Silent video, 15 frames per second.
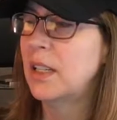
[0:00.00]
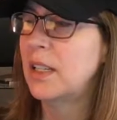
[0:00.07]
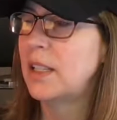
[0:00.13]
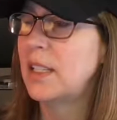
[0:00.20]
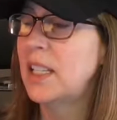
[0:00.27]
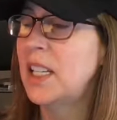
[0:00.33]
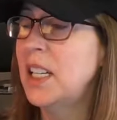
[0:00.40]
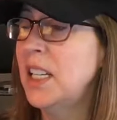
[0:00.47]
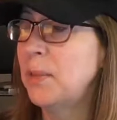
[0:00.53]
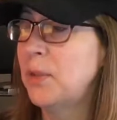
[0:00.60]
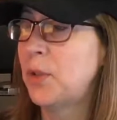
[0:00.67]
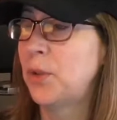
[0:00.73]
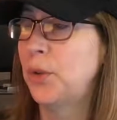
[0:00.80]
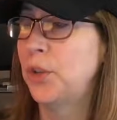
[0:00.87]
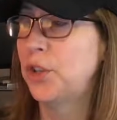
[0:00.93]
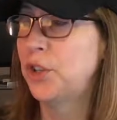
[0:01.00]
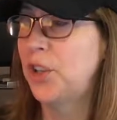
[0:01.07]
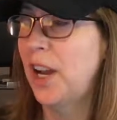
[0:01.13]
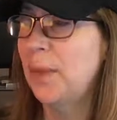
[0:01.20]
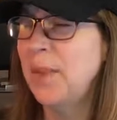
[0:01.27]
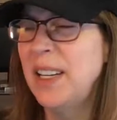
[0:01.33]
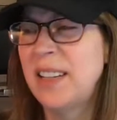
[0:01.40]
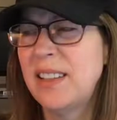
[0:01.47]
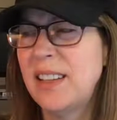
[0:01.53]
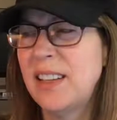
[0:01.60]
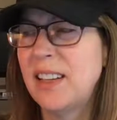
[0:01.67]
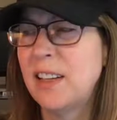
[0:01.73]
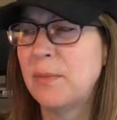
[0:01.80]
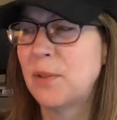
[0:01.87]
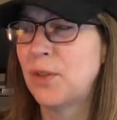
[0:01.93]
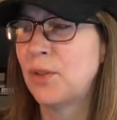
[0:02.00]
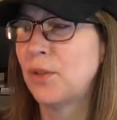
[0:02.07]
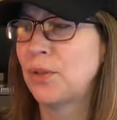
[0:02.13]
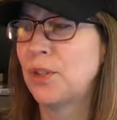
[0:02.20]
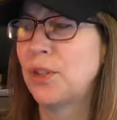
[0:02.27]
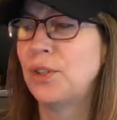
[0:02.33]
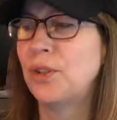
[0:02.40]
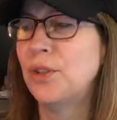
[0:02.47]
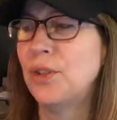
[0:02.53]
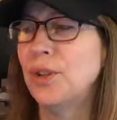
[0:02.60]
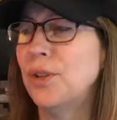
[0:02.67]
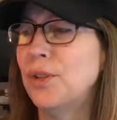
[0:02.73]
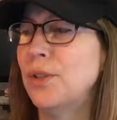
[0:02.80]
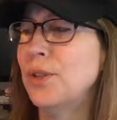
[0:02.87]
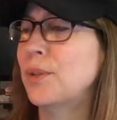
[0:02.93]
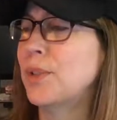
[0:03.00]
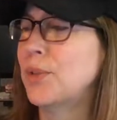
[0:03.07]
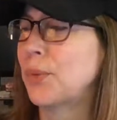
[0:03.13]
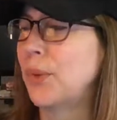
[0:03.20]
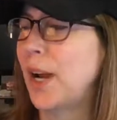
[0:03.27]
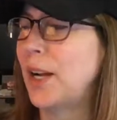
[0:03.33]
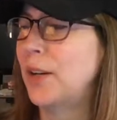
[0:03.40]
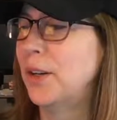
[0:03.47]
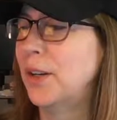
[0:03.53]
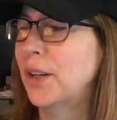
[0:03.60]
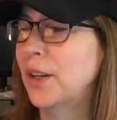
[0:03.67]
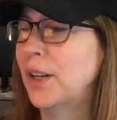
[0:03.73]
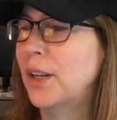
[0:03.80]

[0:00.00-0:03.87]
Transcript: Synonym search. How many synonym searches do you do as a writer?